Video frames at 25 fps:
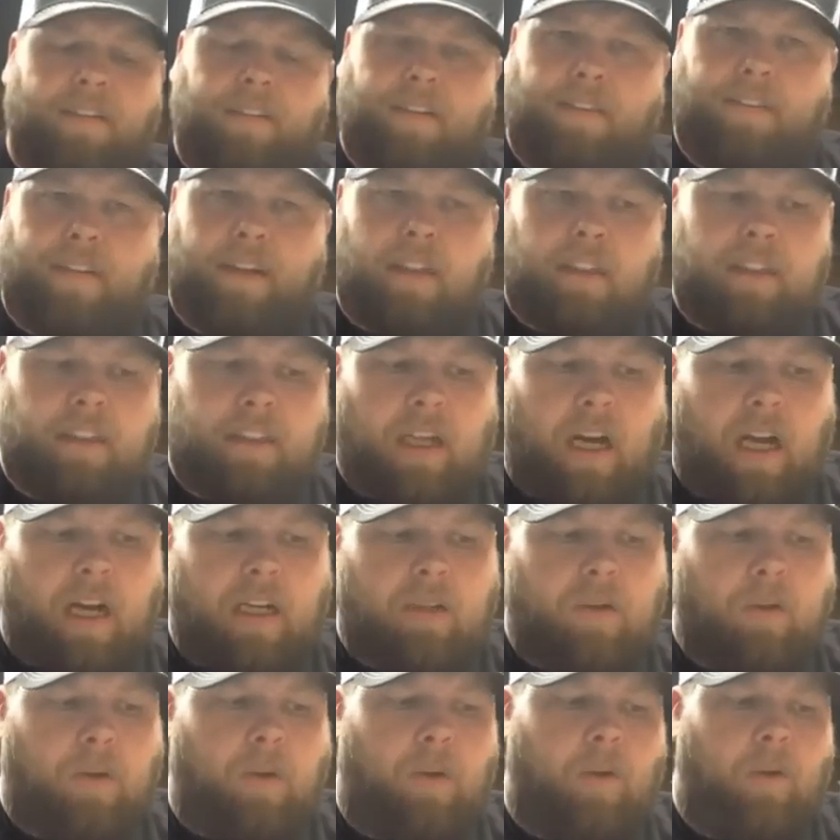fill a
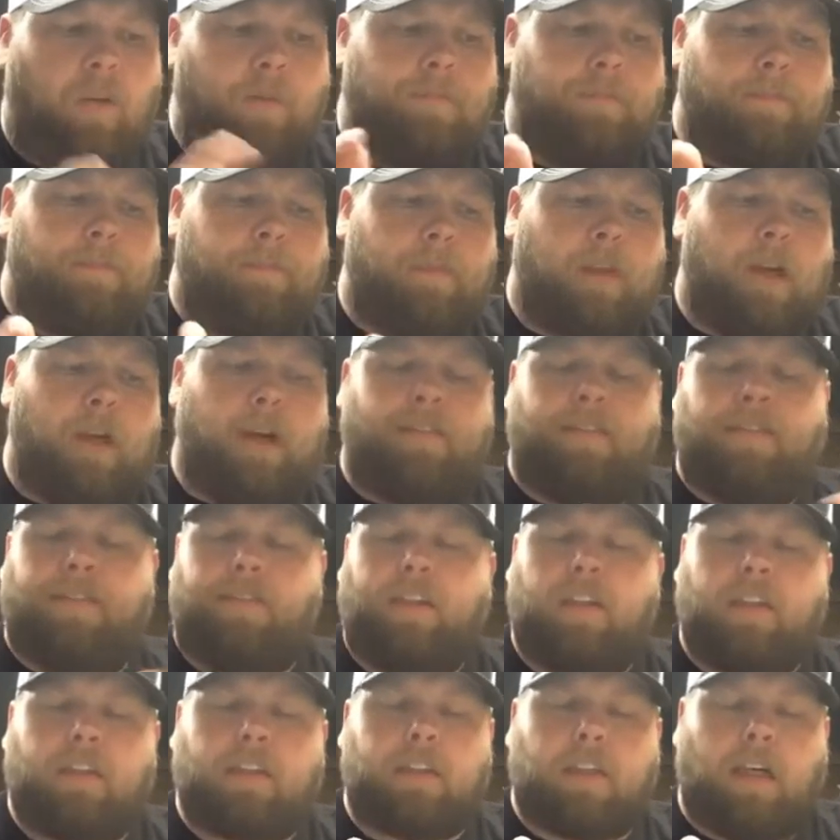shock oil, or if you
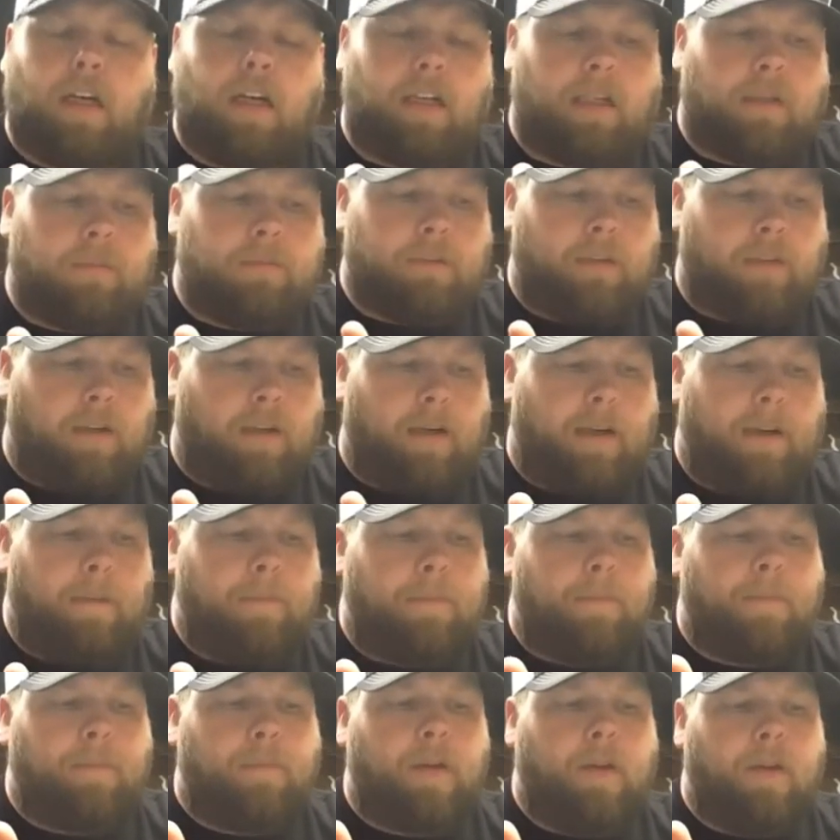fill a shock,
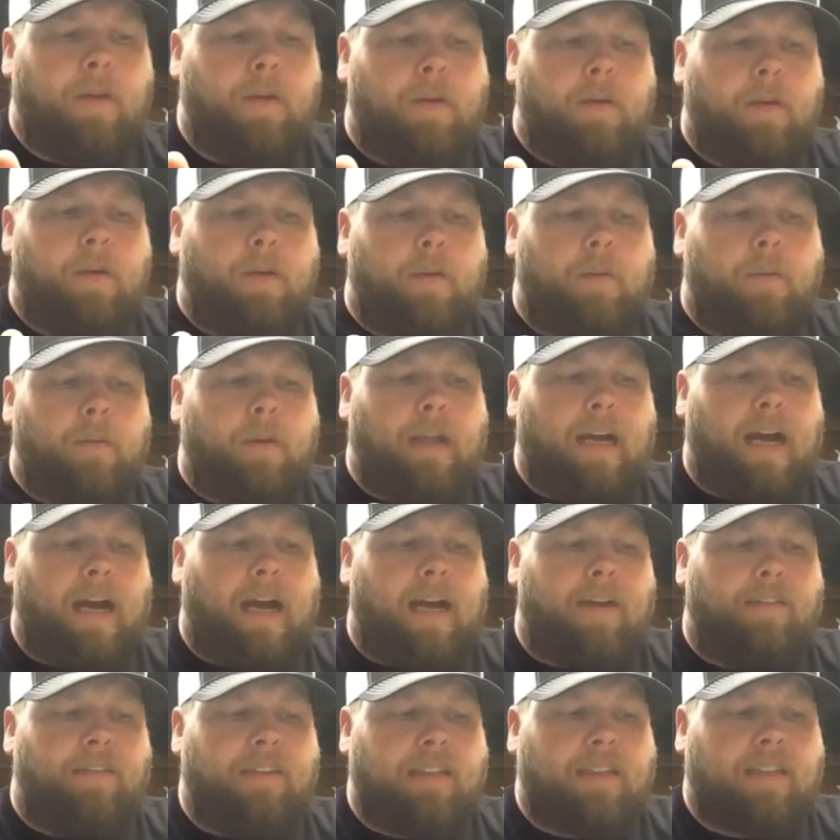with a
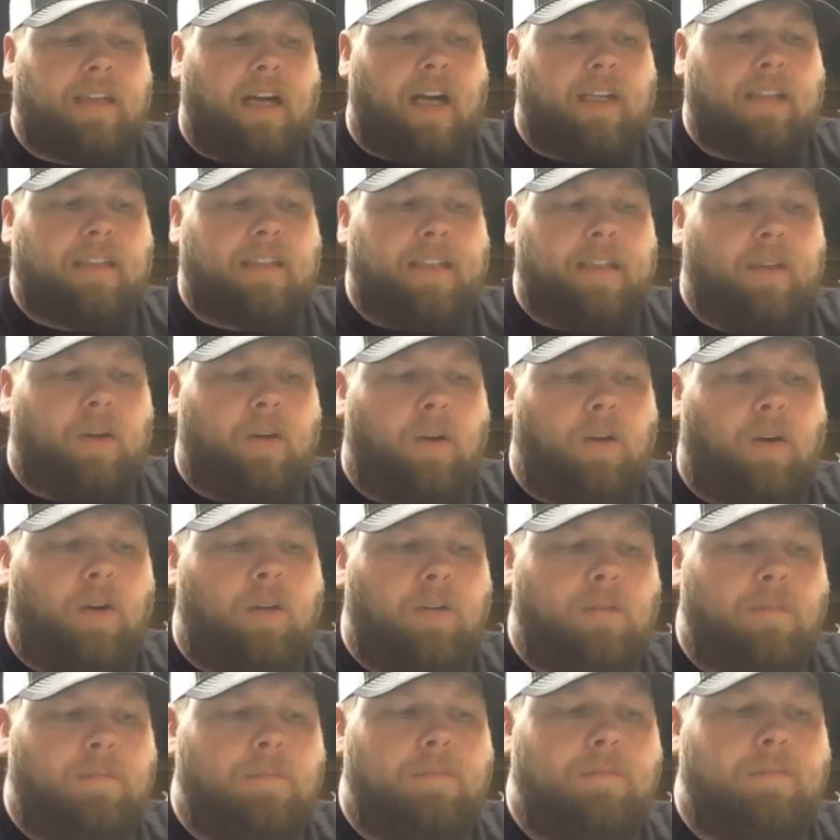higher viscosity
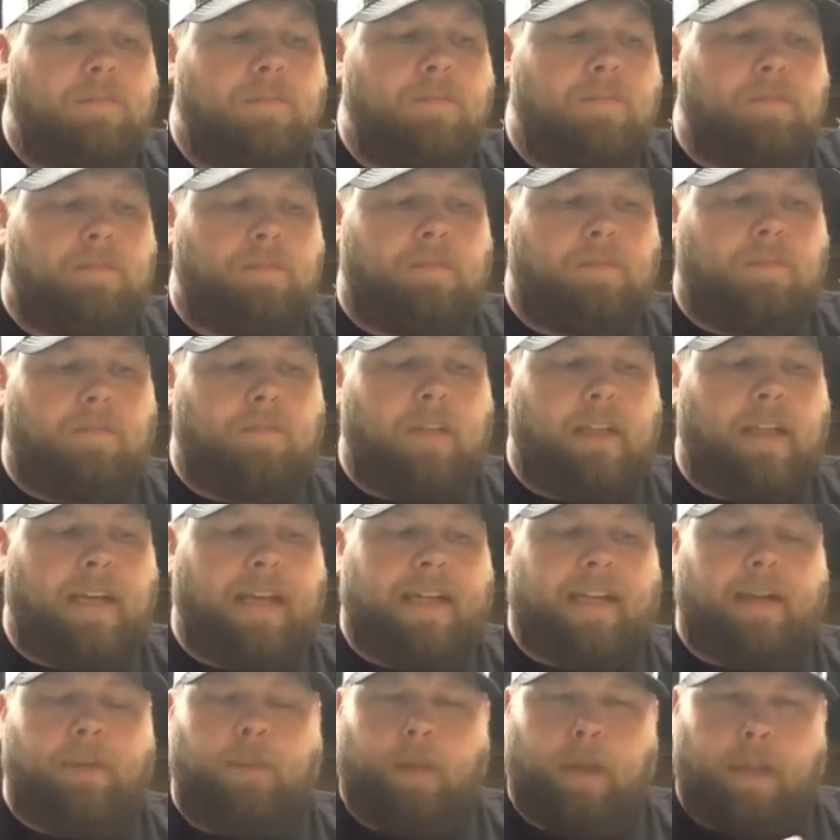oil,
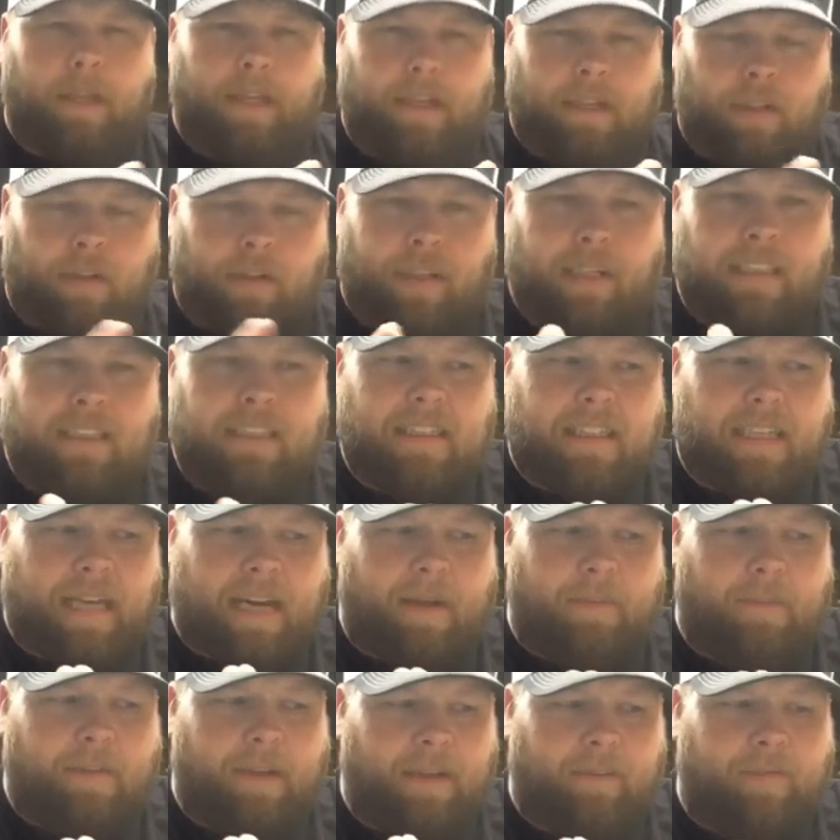it will increase the
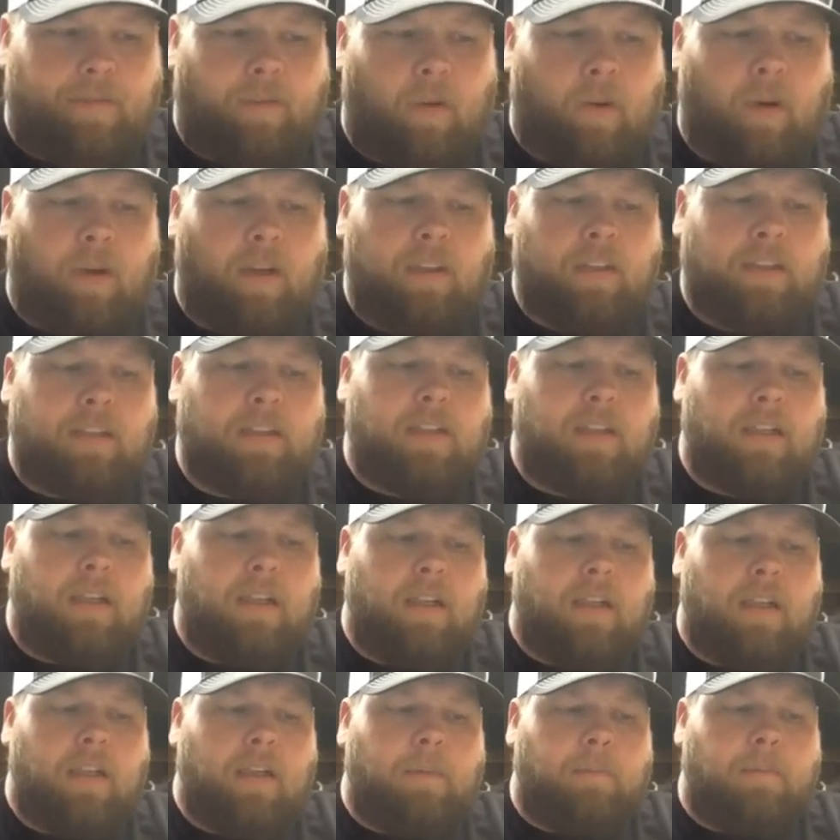dampening force,
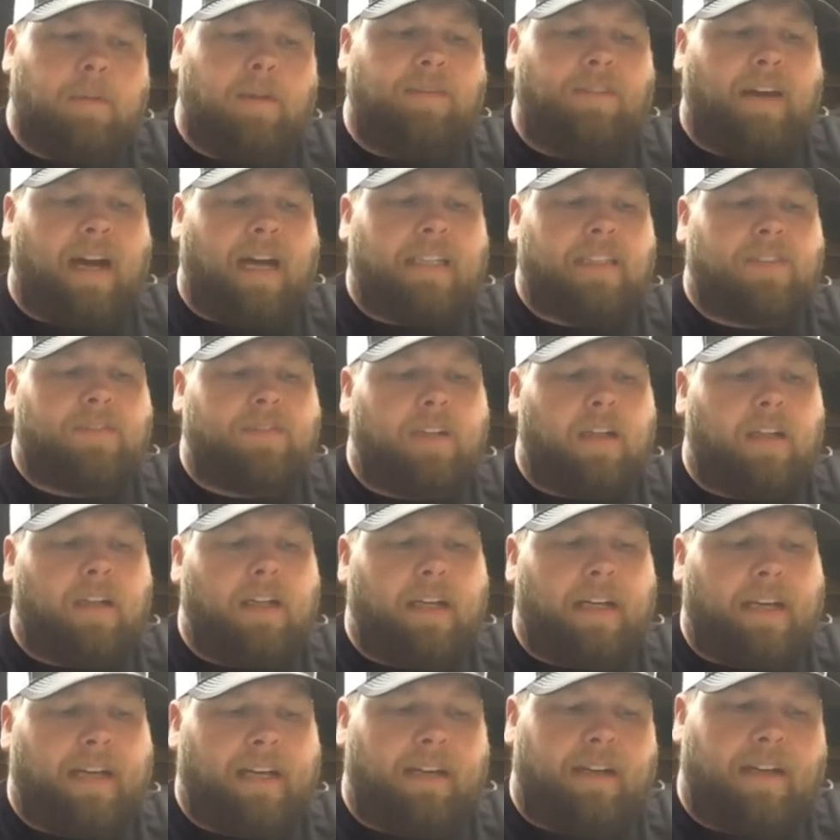but vice
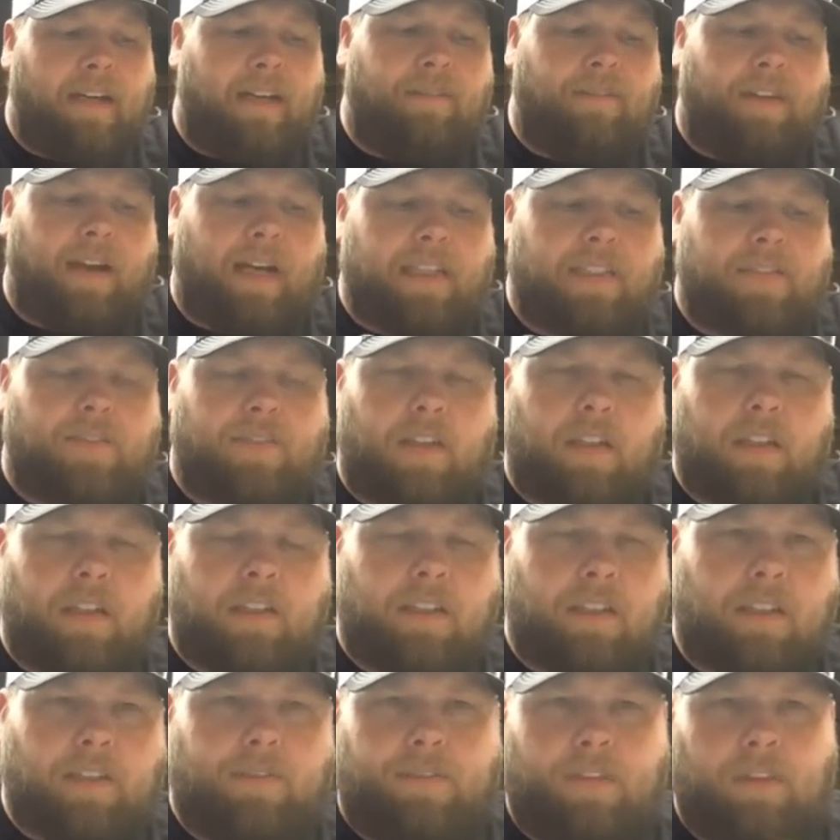
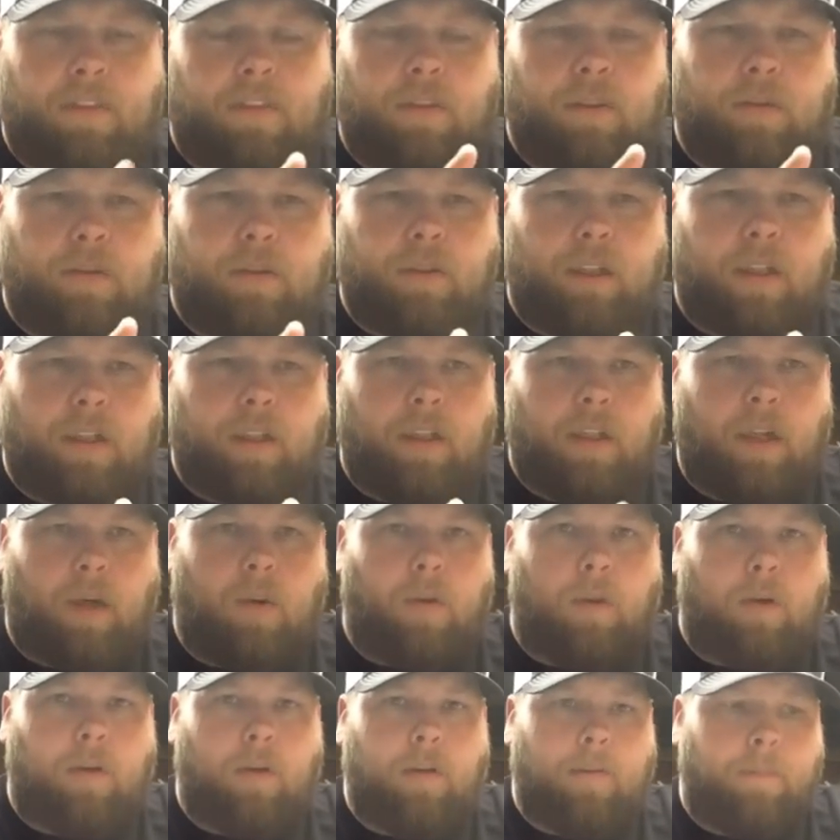versa if you use a
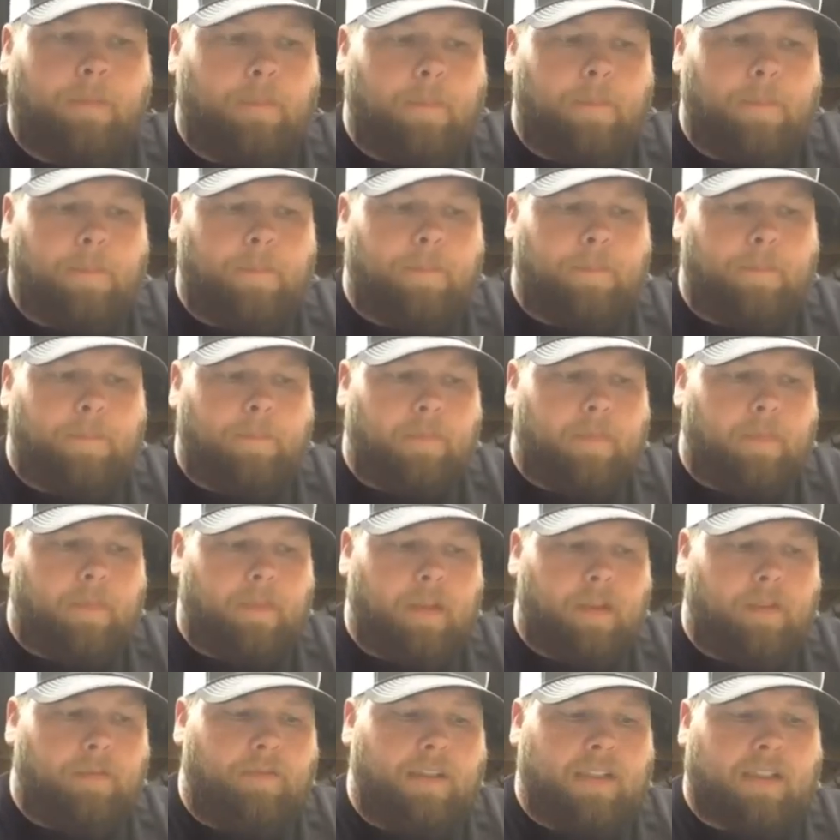lower
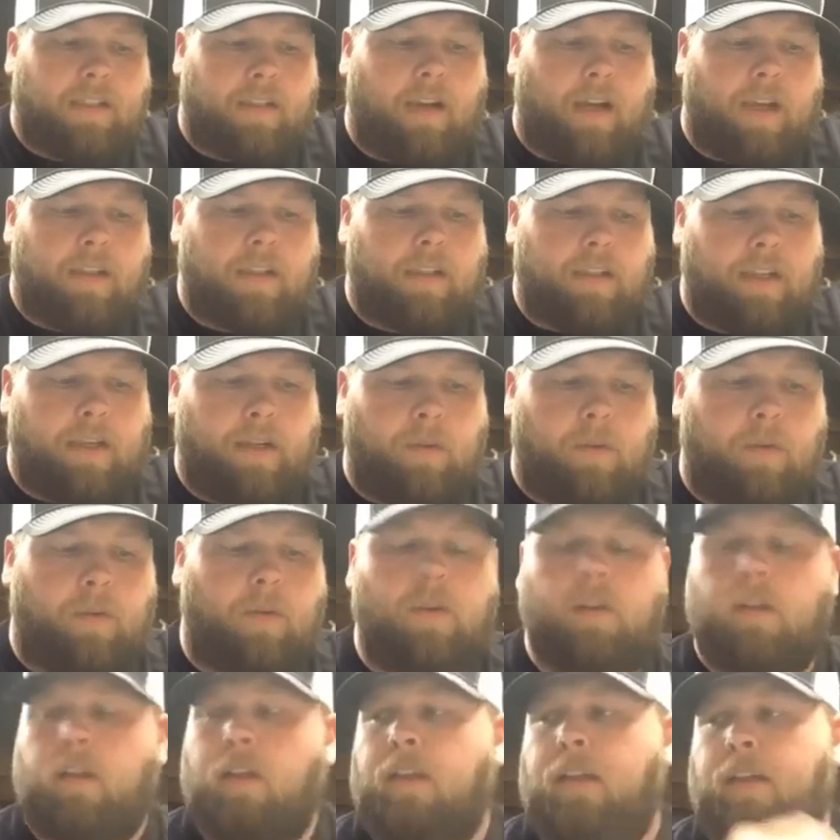viscosity
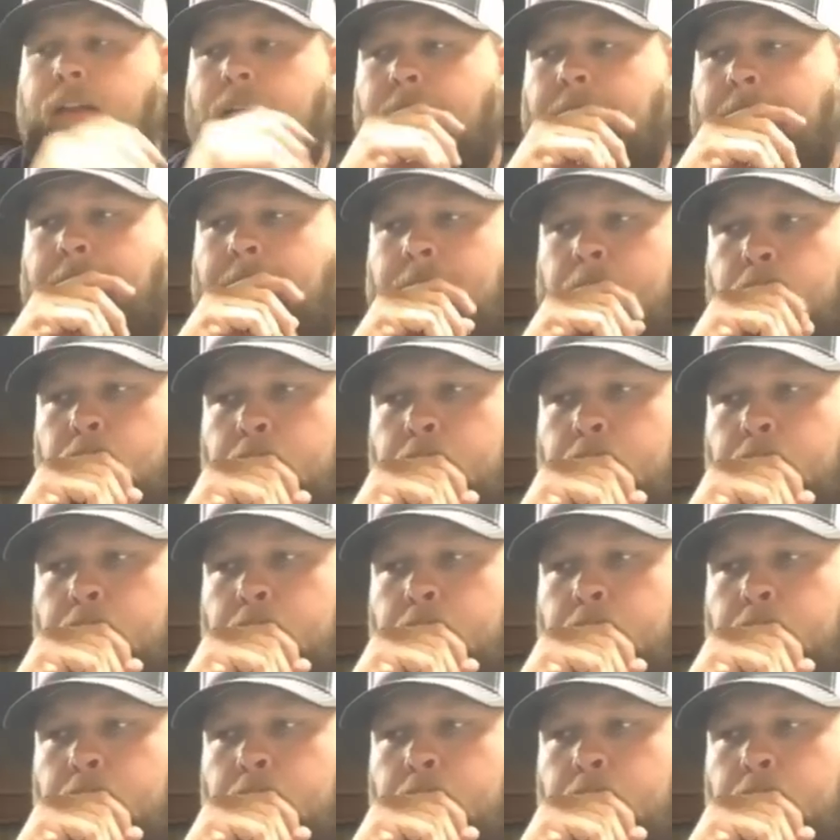oil.